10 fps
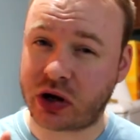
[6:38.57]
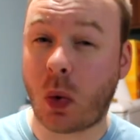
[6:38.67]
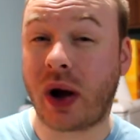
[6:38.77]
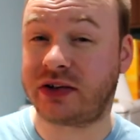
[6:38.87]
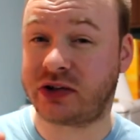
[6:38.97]

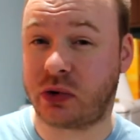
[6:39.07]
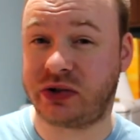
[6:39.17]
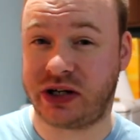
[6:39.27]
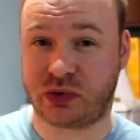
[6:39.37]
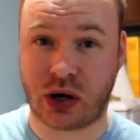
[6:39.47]
quite
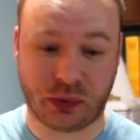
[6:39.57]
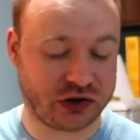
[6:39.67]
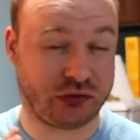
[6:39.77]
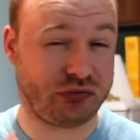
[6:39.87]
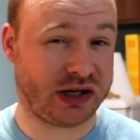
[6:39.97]
salty as well, which
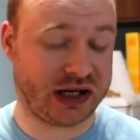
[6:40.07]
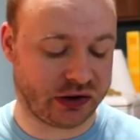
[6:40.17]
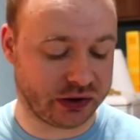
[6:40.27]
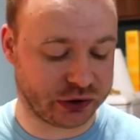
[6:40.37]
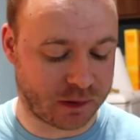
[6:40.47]
is really
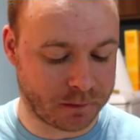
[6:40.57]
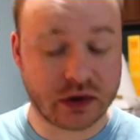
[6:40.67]
nice.